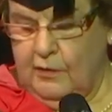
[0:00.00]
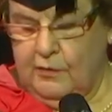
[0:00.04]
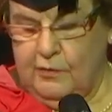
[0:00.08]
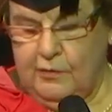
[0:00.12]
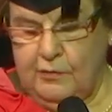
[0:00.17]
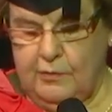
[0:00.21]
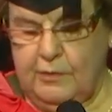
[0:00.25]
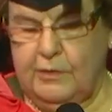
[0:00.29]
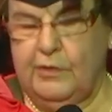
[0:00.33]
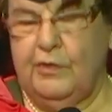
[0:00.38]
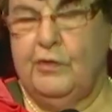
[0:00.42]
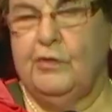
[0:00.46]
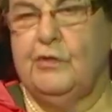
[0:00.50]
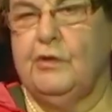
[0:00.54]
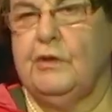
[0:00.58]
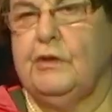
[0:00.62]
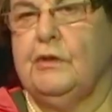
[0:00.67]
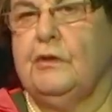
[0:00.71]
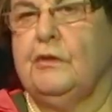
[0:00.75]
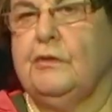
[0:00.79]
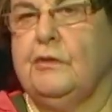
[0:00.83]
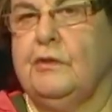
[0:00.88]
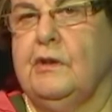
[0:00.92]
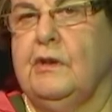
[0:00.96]
Jewish
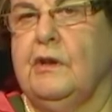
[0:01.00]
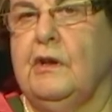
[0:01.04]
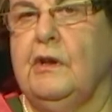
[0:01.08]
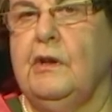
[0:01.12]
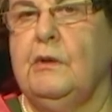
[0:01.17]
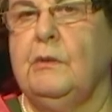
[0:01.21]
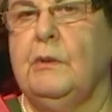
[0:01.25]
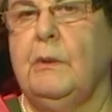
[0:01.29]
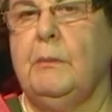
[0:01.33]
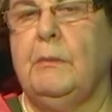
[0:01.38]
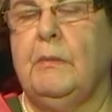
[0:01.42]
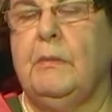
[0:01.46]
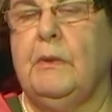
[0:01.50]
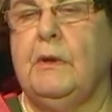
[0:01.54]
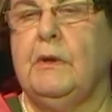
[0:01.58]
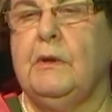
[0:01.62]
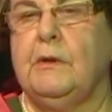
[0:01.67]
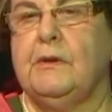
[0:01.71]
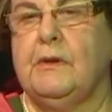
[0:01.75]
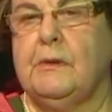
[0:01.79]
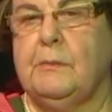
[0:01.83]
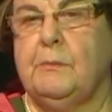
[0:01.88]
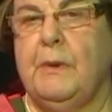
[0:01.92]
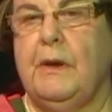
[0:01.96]
children who were
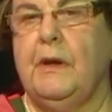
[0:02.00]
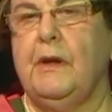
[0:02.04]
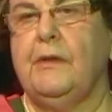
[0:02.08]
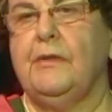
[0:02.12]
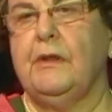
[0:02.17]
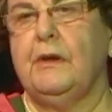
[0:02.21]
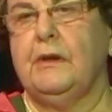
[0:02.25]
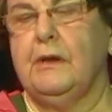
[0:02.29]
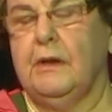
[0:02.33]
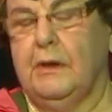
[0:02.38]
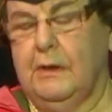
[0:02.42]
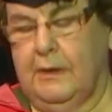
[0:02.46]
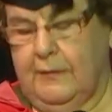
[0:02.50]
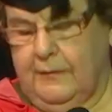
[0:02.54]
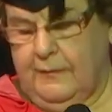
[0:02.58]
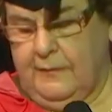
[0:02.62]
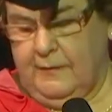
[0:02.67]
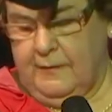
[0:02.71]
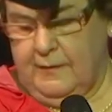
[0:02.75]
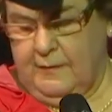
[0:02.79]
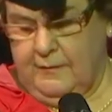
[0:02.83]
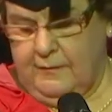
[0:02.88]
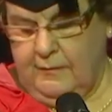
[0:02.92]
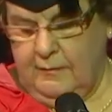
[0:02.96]
murdered by the
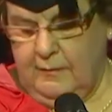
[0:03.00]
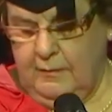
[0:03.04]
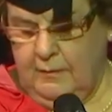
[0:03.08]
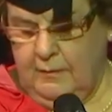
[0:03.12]
Nazis